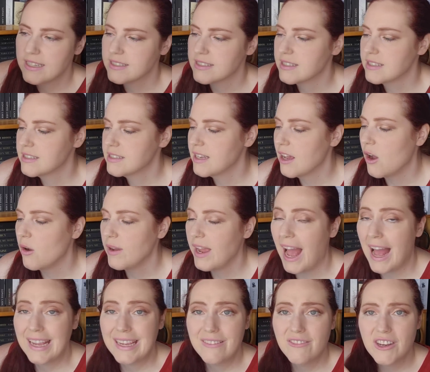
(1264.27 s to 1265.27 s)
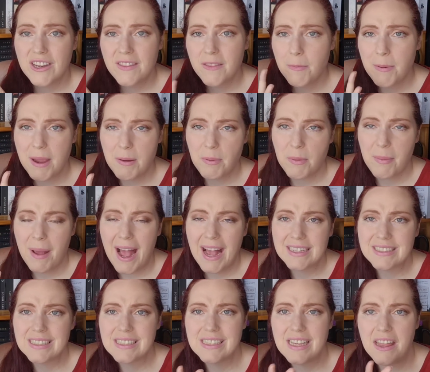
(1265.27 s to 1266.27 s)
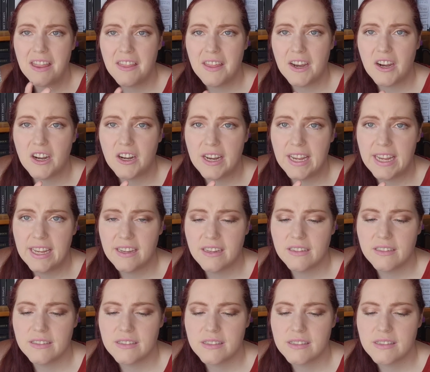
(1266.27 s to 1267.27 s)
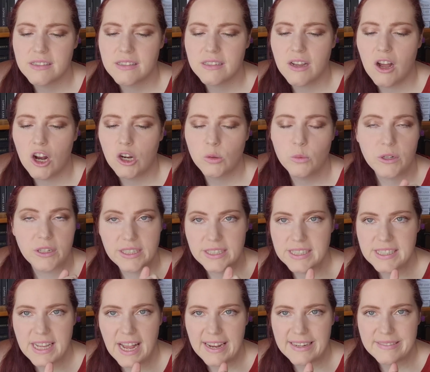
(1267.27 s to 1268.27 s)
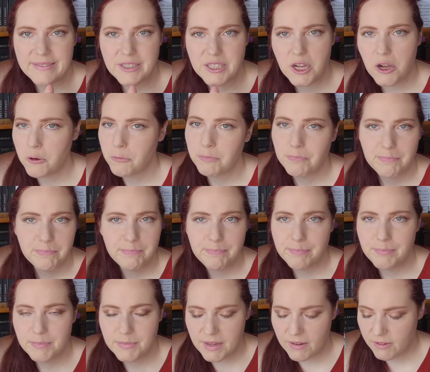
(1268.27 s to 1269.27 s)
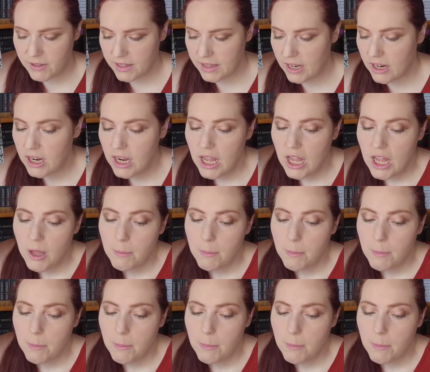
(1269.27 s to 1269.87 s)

these. So yeah, even in the paperbacks, there is artwork inside. So definitely there.